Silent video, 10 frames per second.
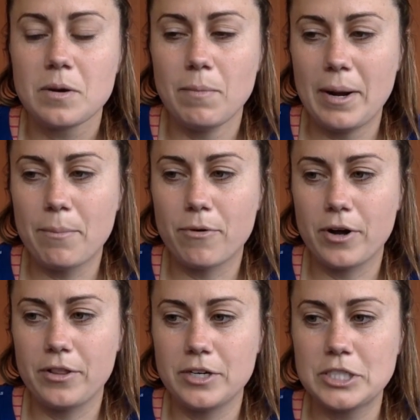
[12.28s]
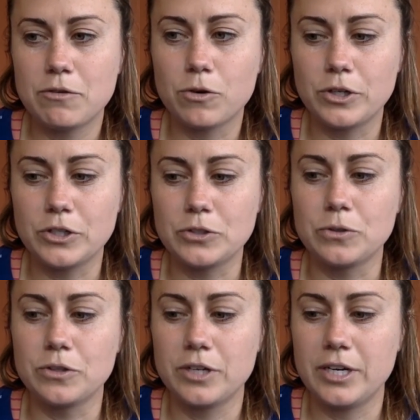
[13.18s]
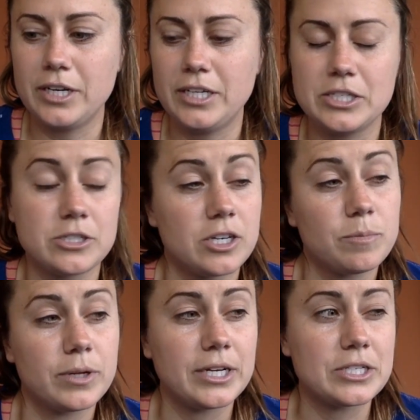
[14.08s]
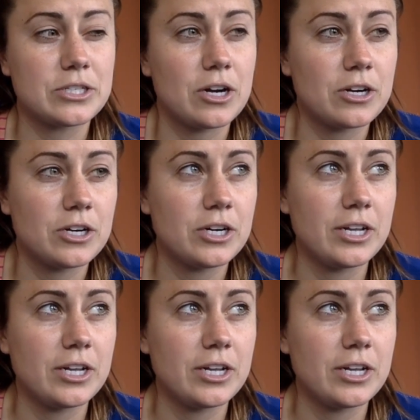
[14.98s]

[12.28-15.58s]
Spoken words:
My brother's 4 years older, and he started playing soccer,